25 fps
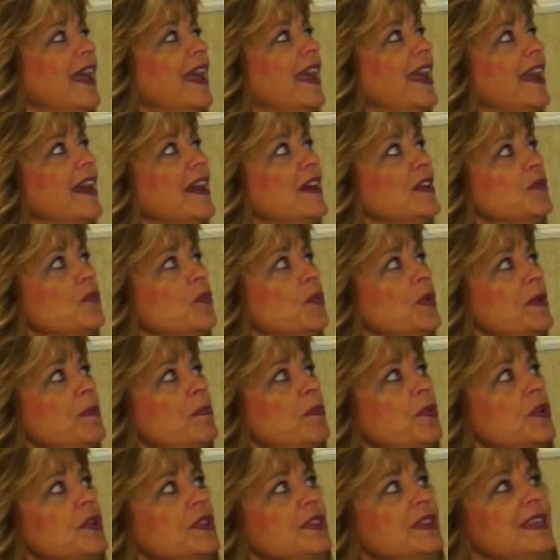And we
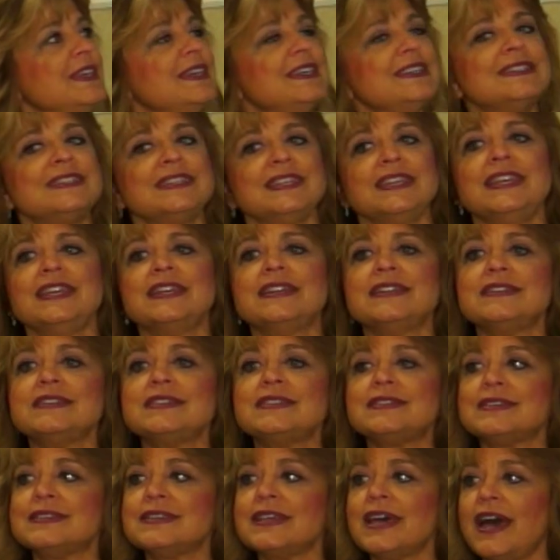put these
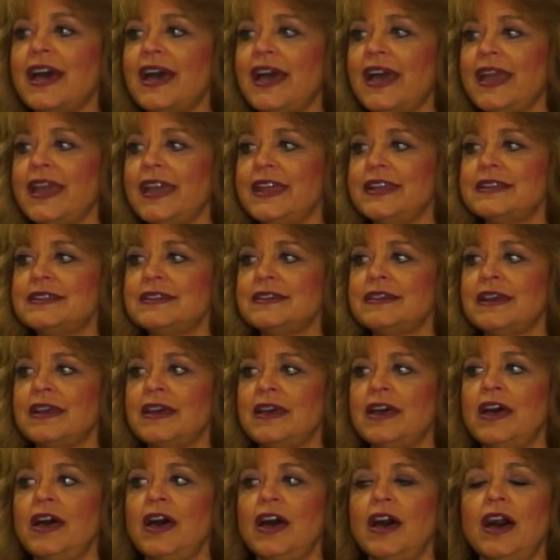inside
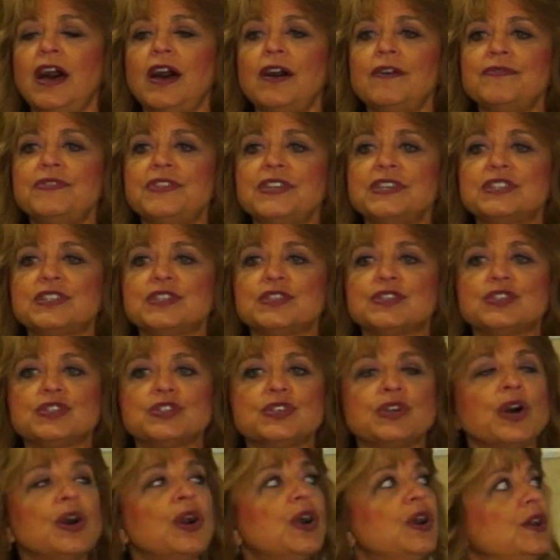of the
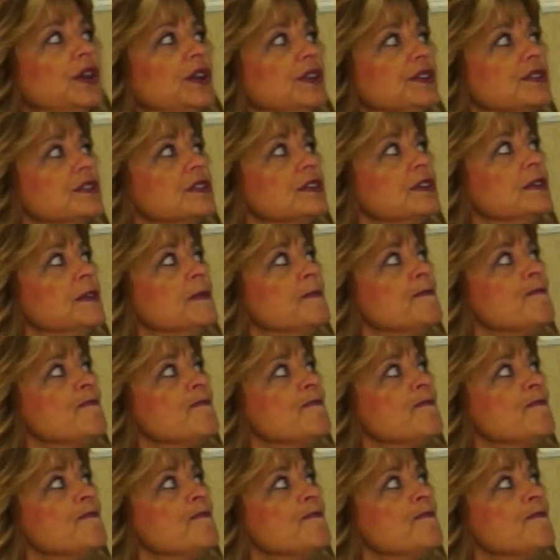stalls